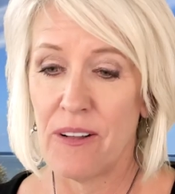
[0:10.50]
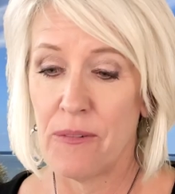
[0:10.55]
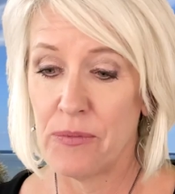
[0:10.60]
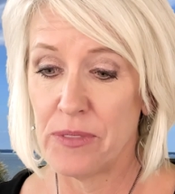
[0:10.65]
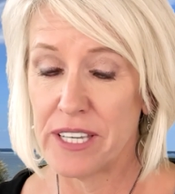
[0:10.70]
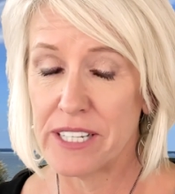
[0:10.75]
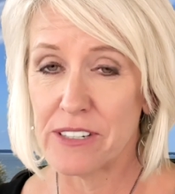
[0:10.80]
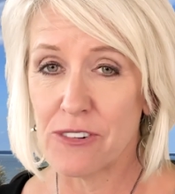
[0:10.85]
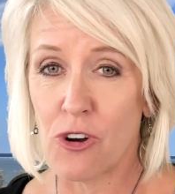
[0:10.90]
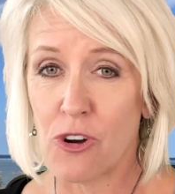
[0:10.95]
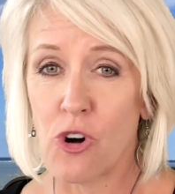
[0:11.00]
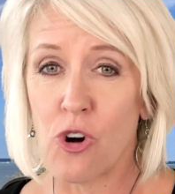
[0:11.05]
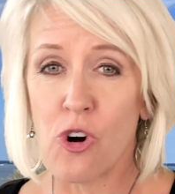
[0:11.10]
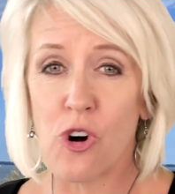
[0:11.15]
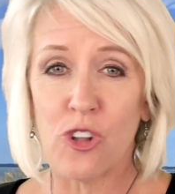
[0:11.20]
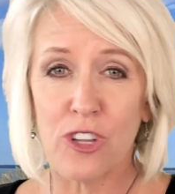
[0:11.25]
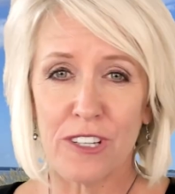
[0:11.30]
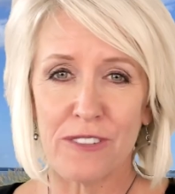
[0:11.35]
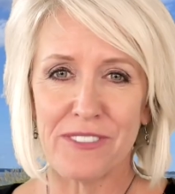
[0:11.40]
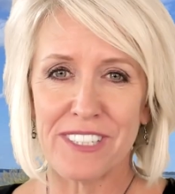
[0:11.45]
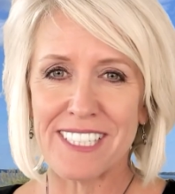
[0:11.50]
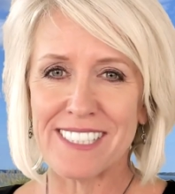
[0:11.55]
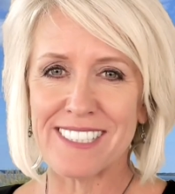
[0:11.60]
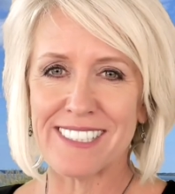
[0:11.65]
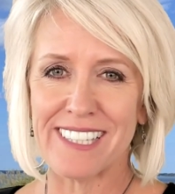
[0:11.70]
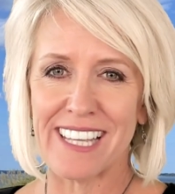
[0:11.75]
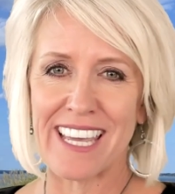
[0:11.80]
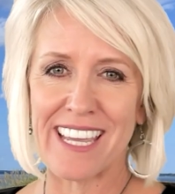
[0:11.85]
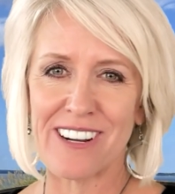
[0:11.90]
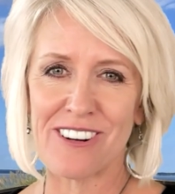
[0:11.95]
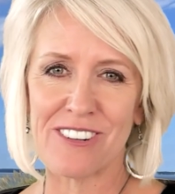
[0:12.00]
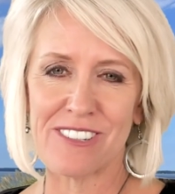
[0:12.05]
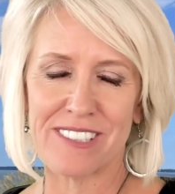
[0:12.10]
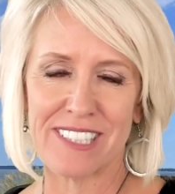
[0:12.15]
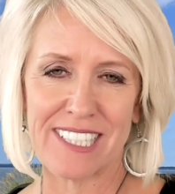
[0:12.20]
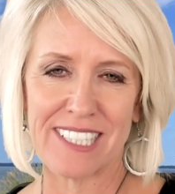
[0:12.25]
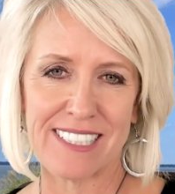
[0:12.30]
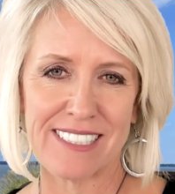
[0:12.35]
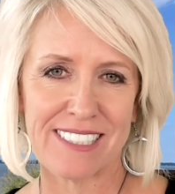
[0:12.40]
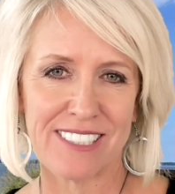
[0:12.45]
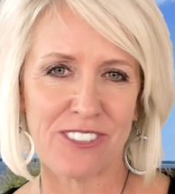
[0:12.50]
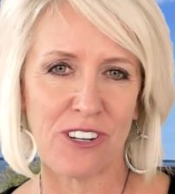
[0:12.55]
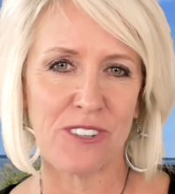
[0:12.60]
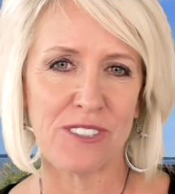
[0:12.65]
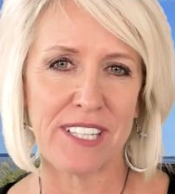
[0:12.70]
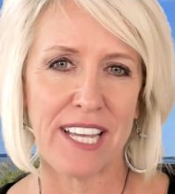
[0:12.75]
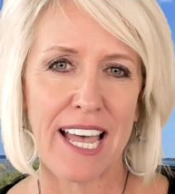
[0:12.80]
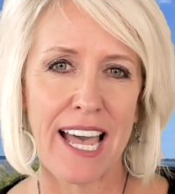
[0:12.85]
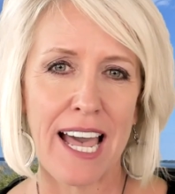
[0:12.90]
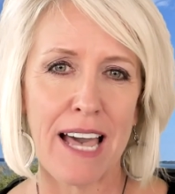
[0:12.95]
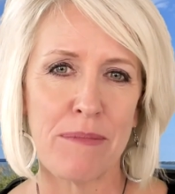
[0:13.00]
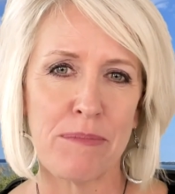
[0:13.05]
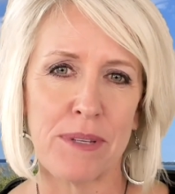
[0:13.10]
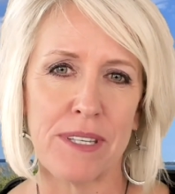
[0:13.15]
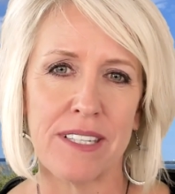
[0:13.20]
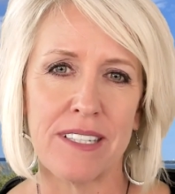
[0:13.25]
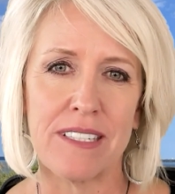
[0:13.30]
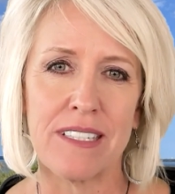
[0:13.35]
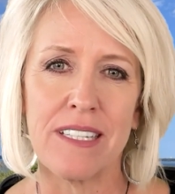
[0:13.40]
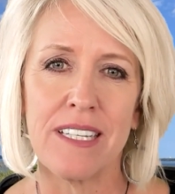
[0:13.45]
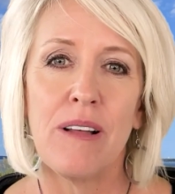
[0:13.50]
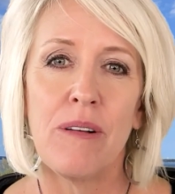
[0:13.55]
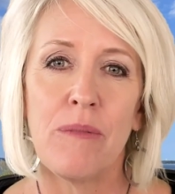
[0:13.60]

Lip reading: Then all of these layered things start to happen